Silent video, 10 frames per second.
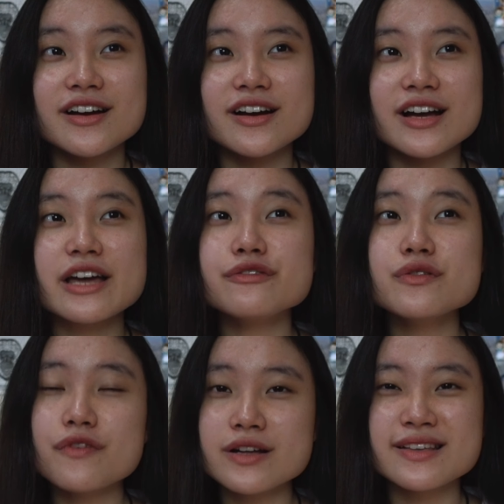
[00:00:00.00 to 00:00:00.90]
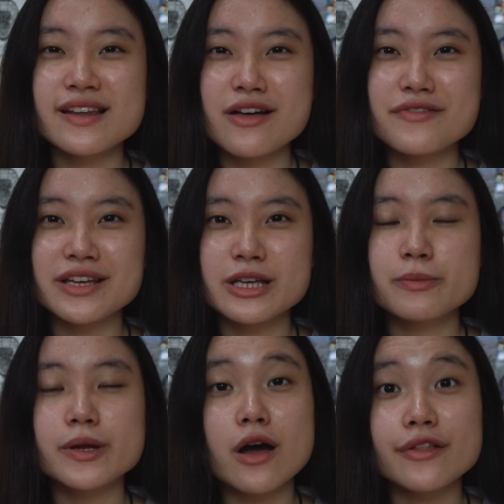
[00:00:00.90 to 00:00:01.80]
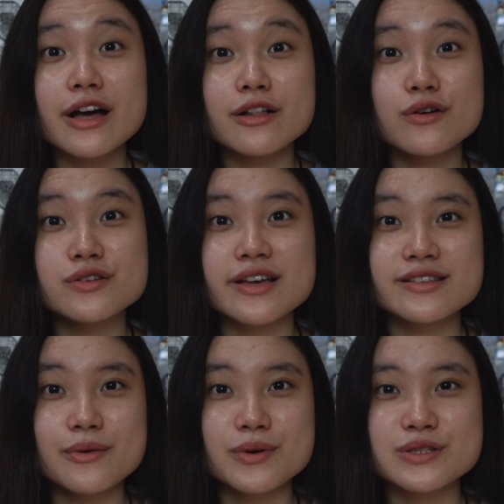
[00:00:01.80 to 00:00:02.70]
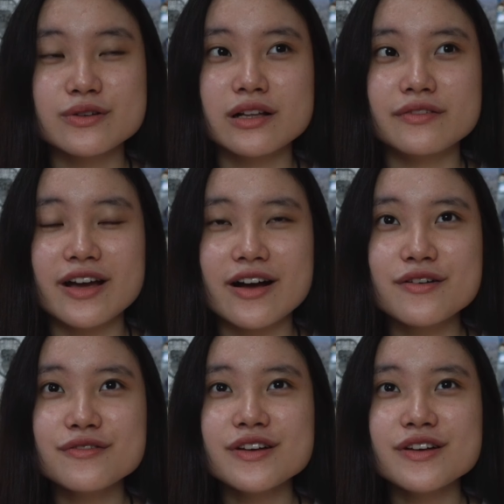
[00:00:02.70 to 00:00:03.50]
I had a few friends in 11E, but not that close as I was to 11F.